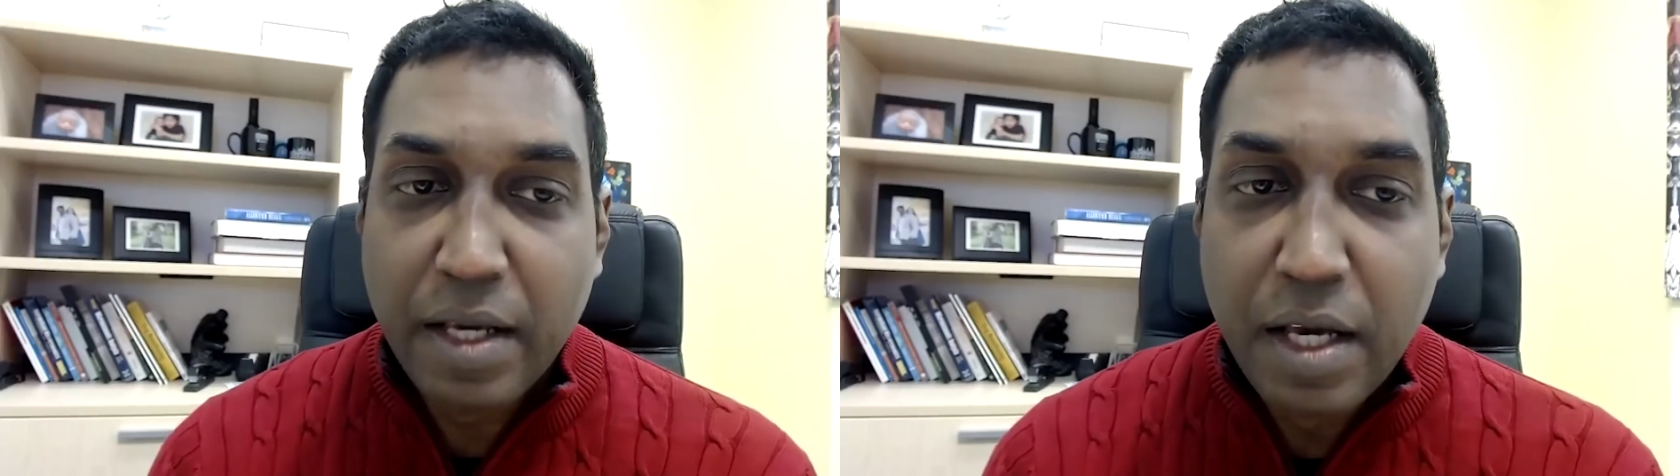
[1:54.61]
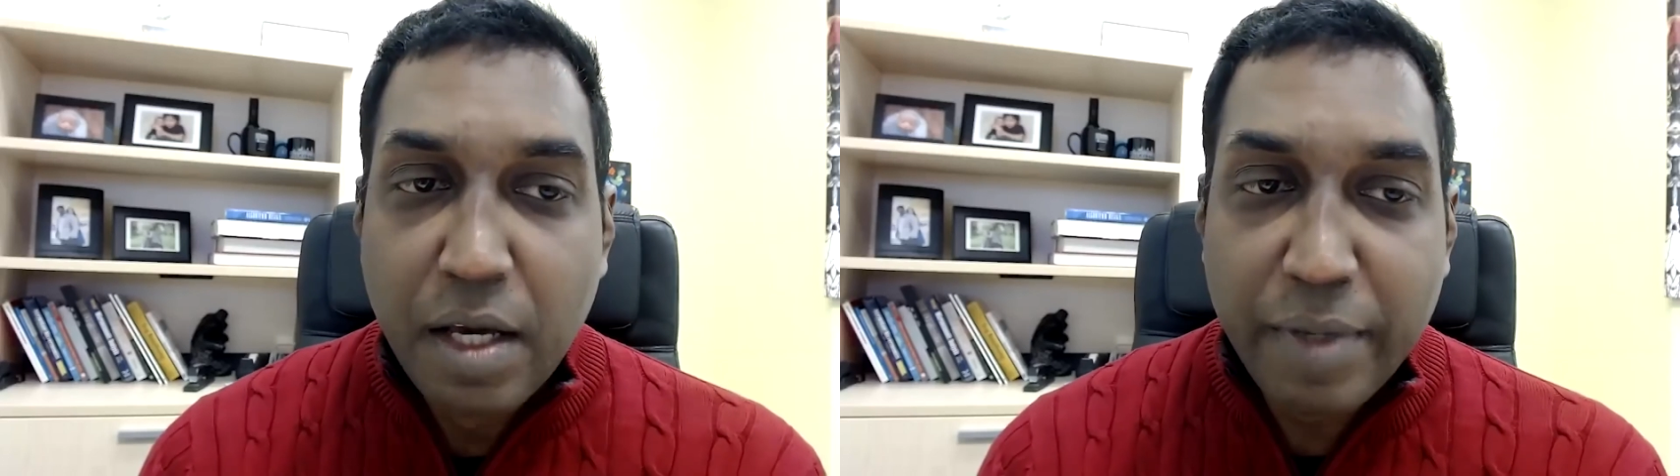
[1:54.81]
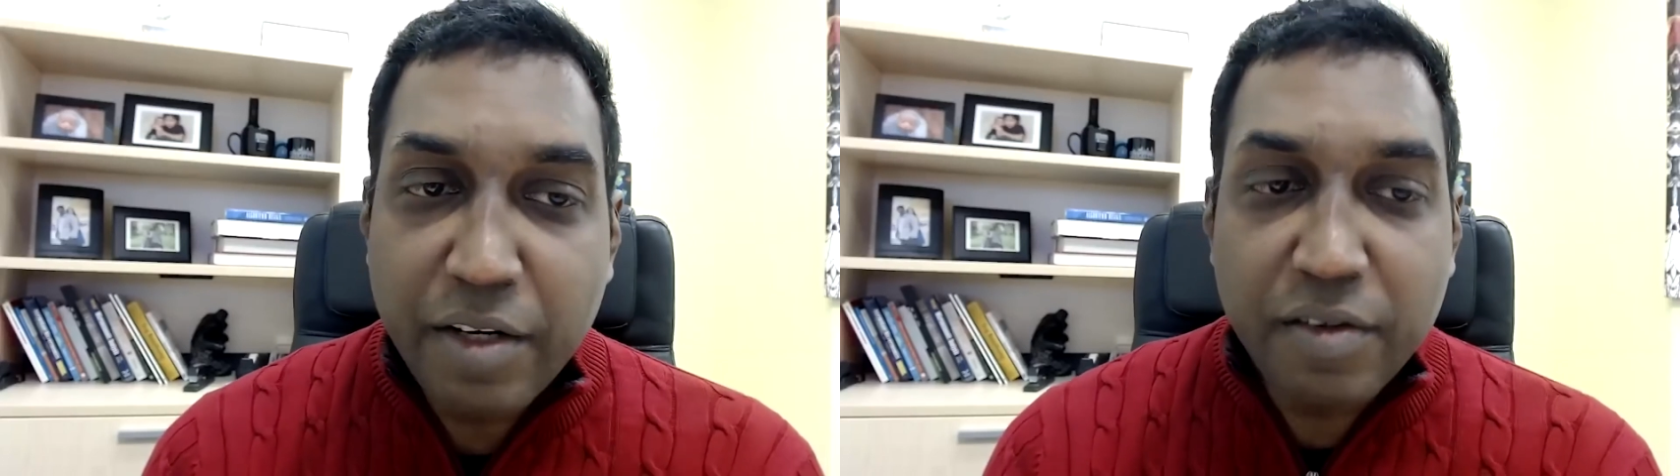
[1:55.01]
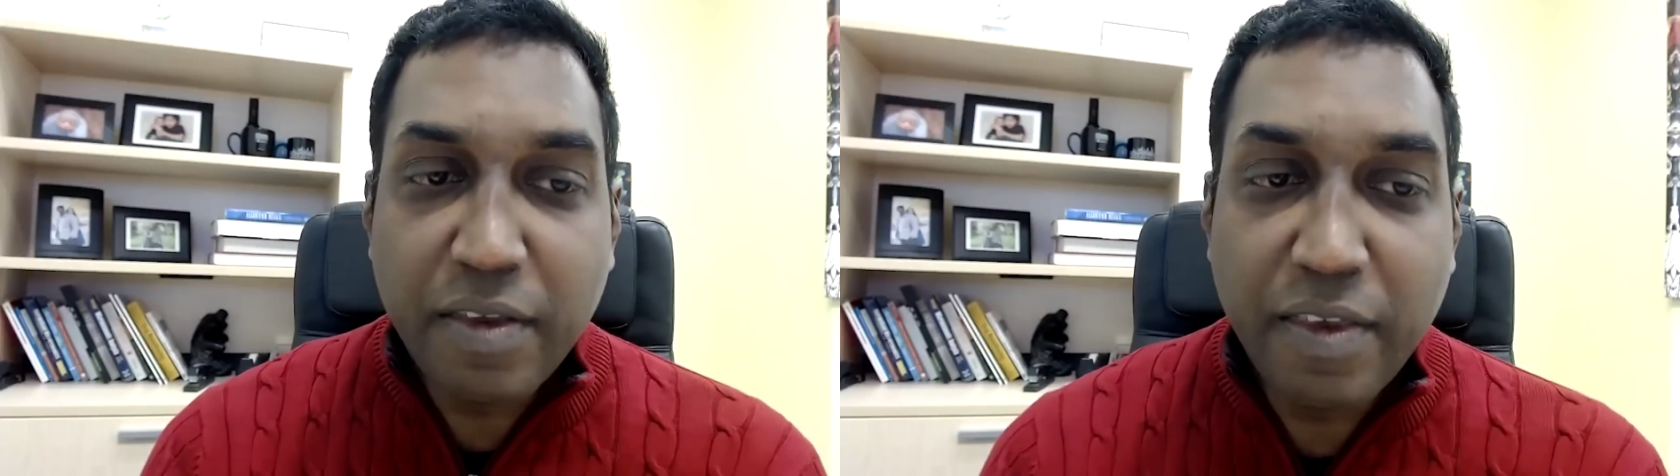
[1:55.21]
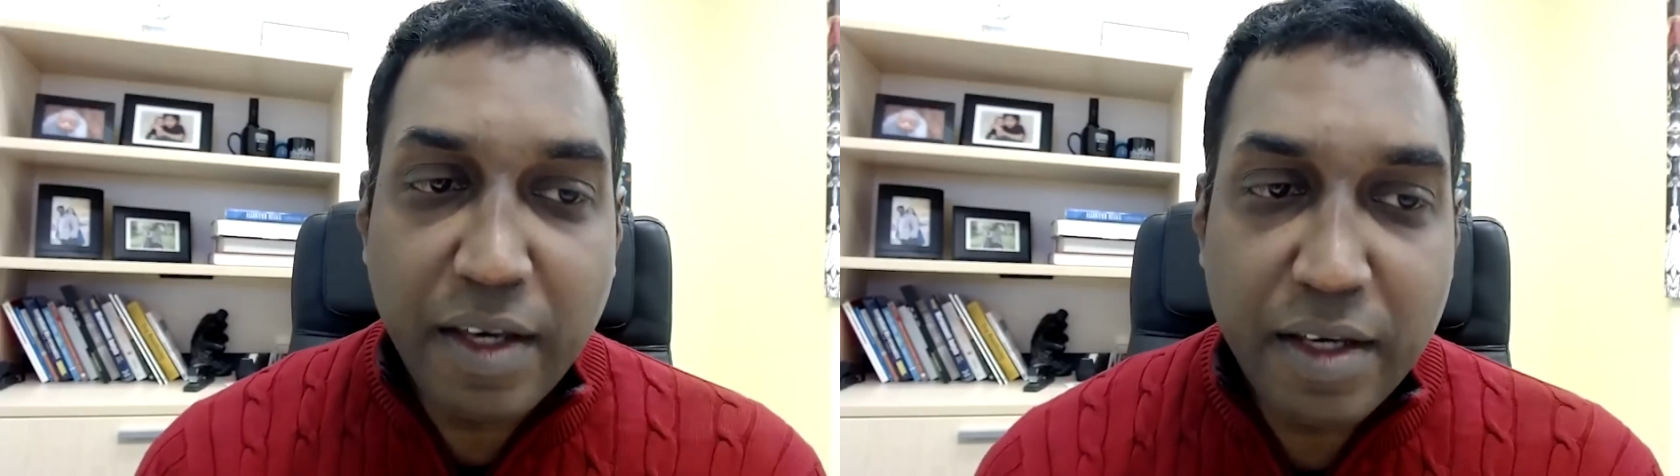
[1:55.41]
But here's
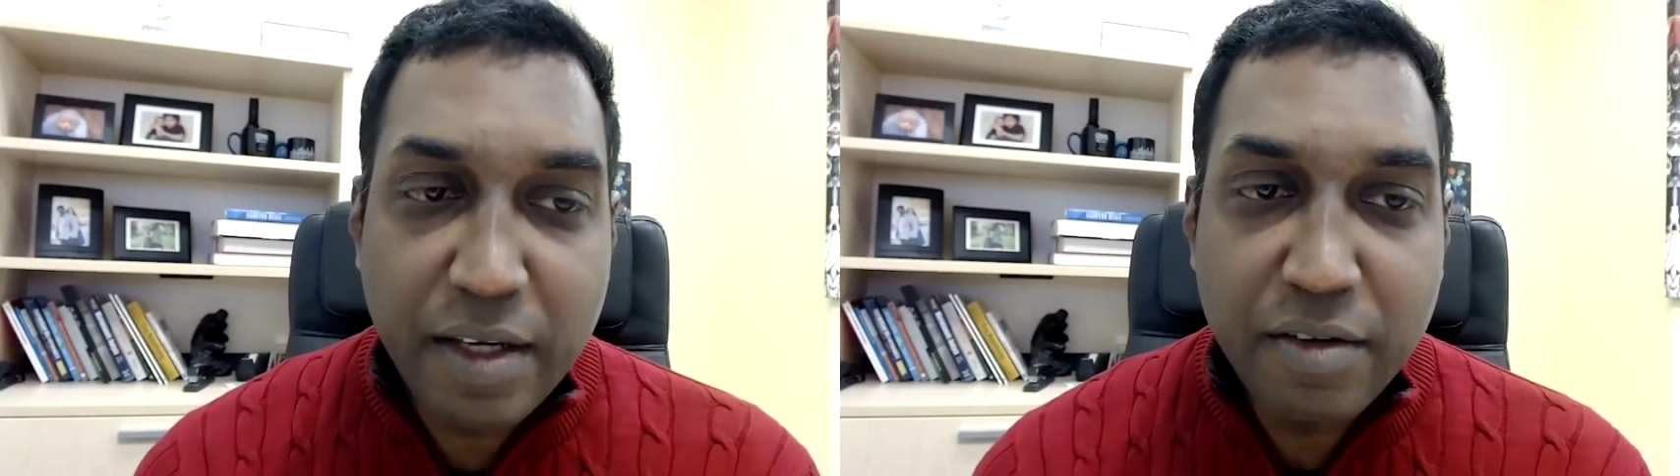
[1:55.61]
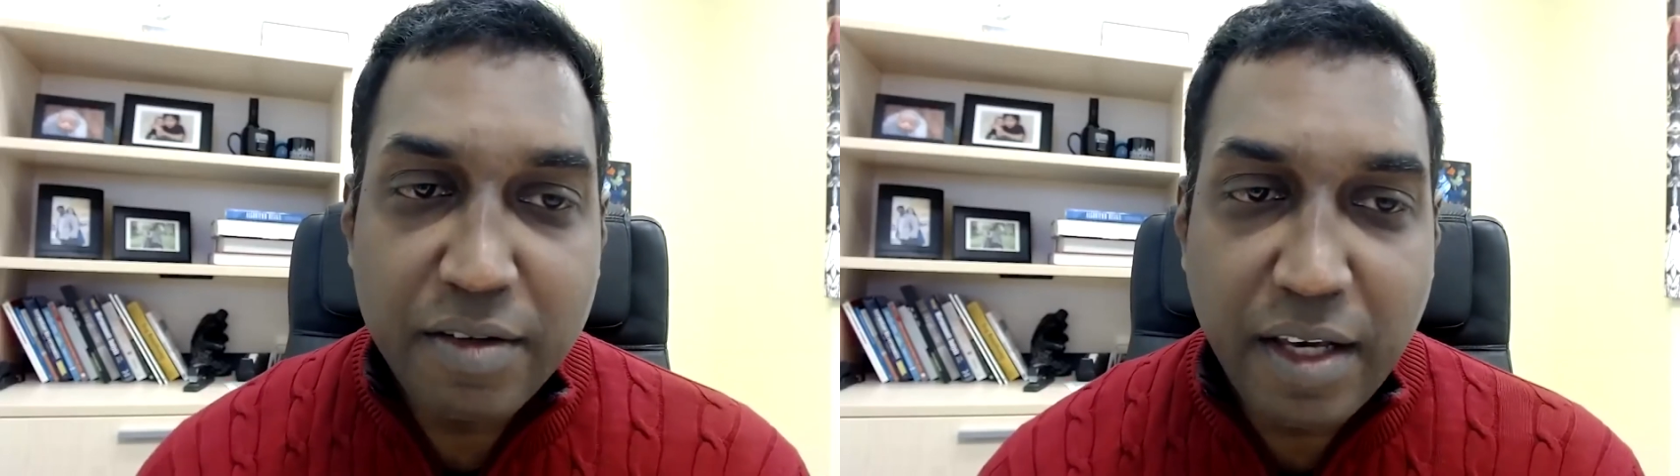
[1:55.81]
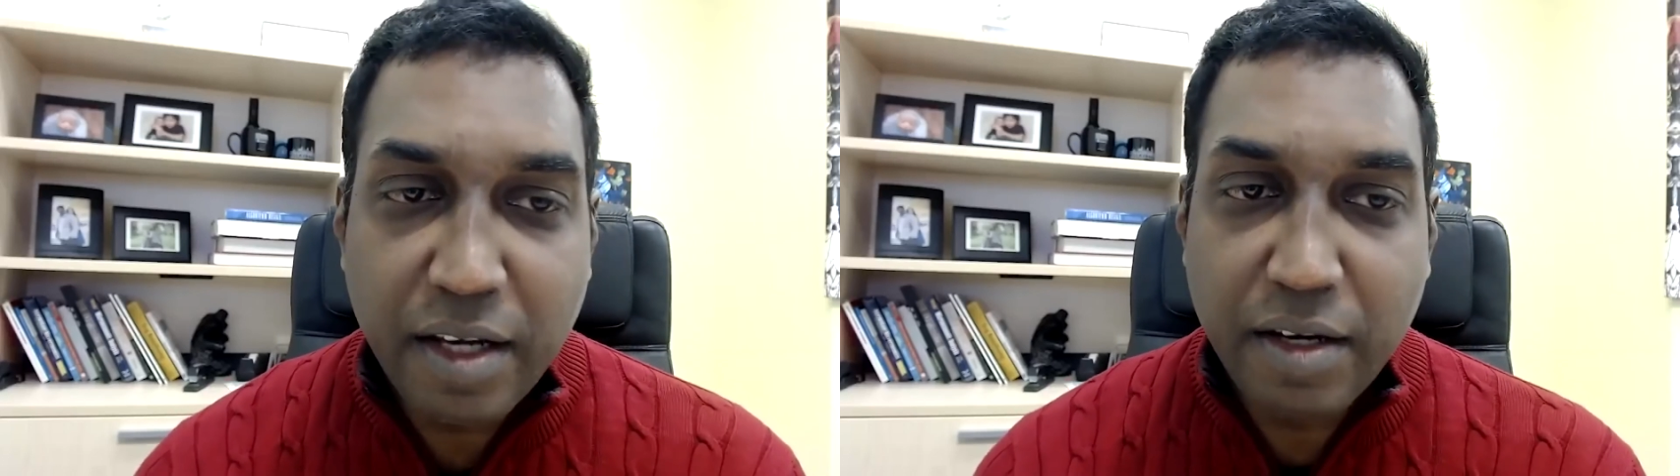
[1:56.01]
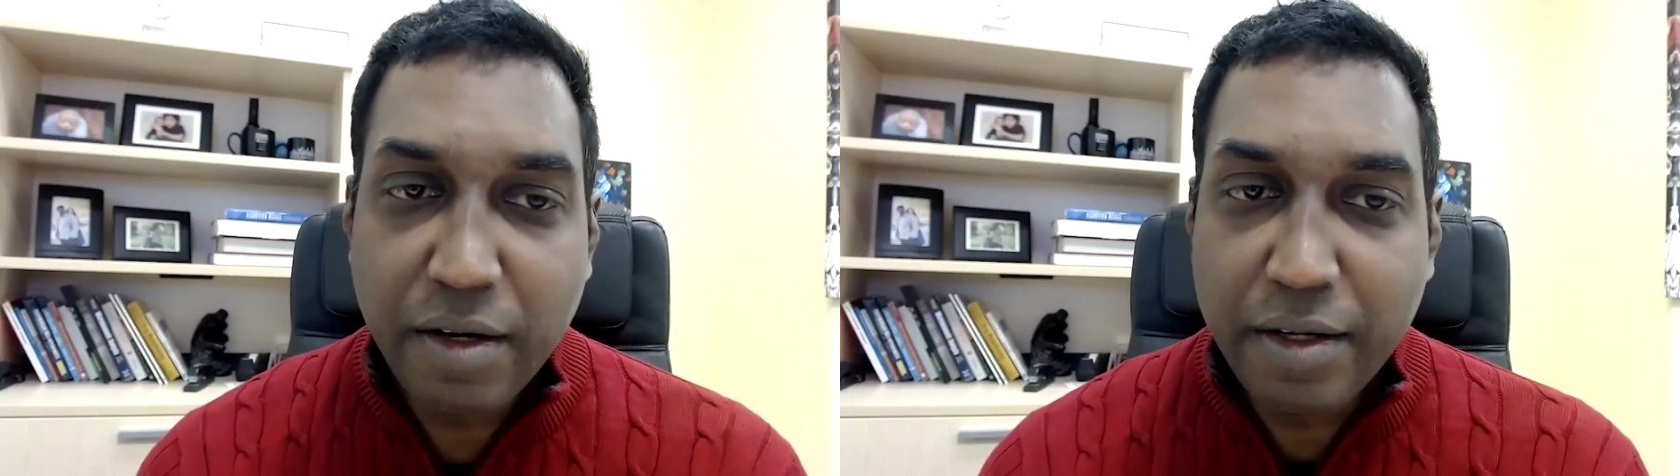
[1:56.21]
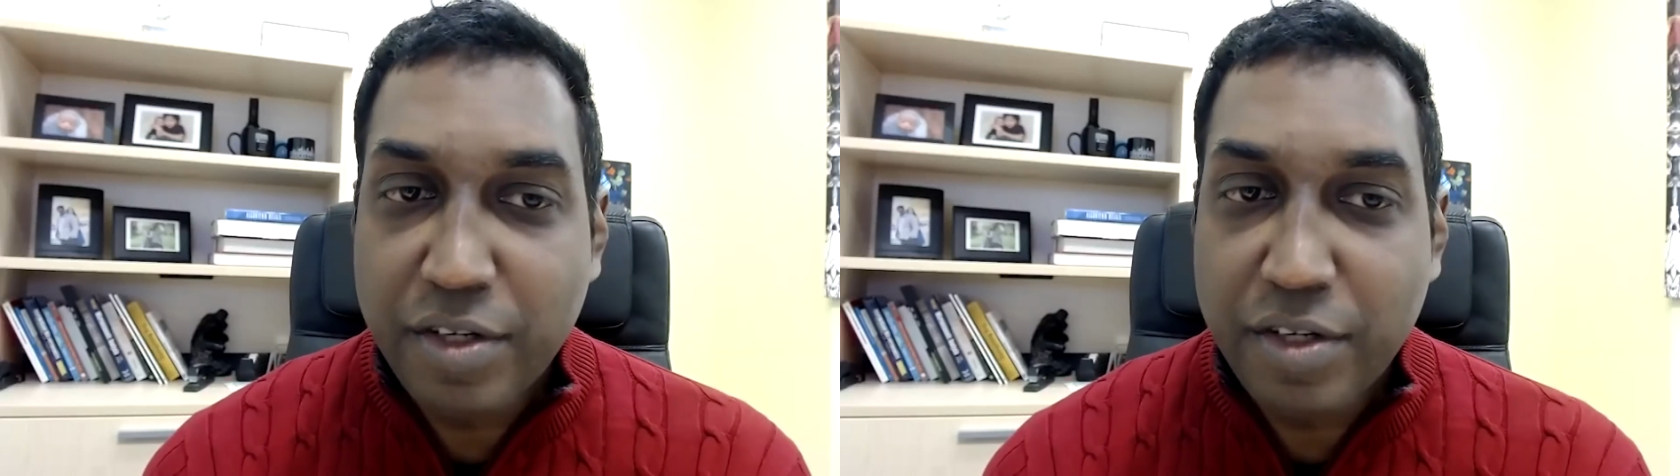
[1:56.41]
the thing, here's the kicker.